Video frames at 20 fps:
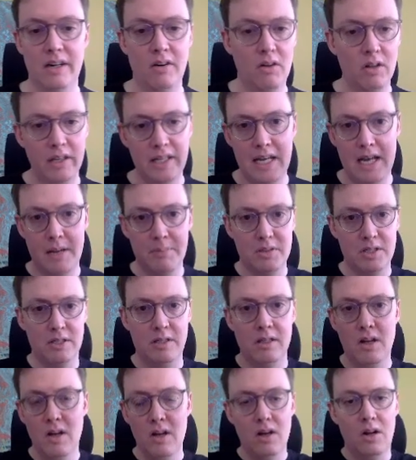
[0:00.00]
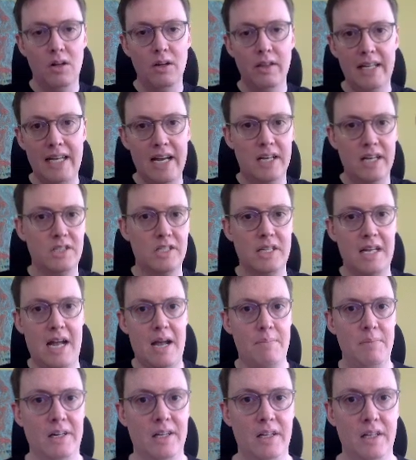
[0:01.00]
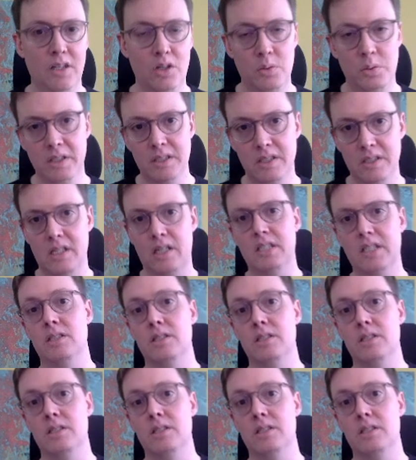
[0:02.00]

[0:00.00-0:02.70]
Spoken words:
All the action's happening on the queen side.